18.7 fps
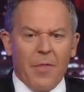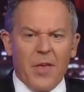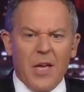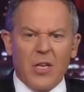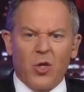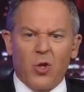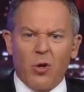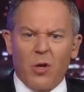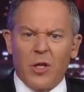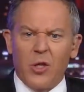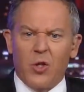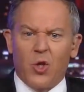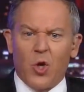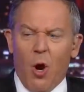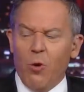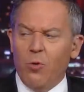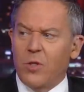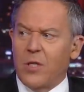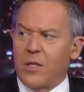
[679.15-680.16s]
I think Shirley
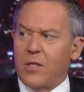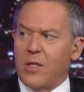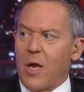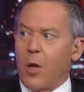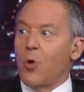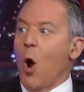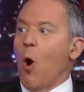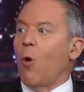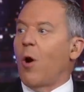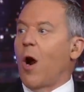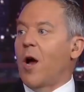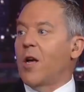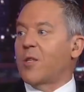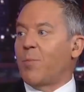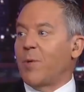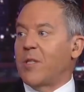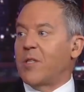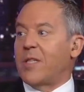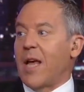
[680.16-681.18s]
Jones is dead. No, her
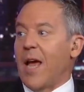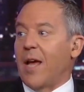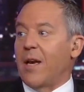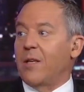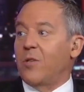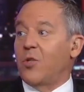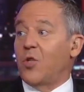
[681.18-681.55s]
husband's dead.